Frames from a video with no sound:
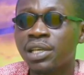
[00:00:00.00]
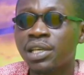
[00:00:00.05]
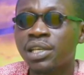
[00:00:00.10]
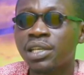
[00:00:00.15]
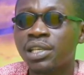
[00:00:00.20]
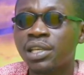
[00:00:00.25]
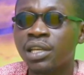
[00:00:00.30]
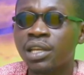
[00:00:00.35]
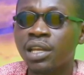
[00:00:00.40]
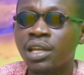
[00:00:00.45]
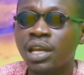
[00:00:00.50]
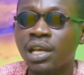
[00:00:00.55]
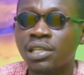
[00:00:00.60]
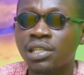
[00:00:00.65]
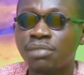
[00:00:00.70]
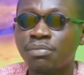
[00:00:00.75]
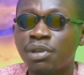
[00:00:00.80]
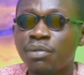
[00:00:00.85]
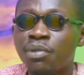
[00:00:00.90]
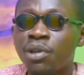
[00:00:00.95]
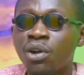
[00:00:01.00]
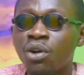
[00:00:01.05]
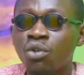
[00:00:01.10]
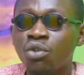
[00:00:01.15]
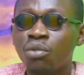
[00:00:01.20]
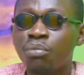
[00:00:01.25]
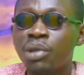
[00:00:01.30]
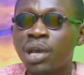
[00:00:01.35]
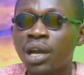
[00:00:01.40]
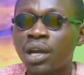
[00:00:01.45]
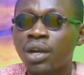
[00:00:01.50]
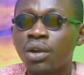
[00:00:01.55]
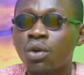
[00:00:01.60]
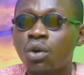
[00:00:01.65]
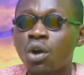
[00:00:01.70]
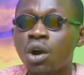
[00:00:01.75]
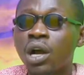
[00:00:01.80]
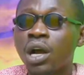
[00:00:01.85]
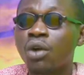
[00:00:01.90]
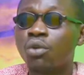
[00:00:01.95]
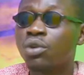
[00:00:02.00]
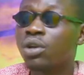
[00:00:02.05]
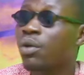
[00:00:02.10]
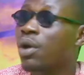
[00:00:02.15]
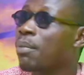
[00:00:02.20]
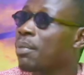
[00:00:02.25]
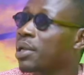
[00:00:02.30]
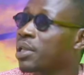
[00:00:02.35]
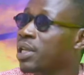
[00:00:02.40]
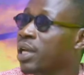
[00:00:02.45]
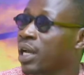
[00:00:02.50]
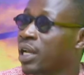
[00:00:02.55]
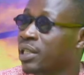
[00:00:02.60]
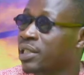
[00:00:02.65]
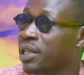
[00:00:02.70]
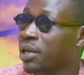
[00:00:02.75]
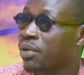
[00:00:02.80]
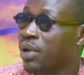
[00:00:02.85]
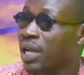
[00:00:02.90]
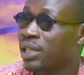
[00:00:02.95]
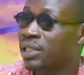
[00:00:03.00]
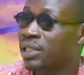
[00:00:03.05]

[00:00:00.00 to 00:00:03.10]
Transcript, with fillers: Edenasi baby oh be around or can one ma Takoradi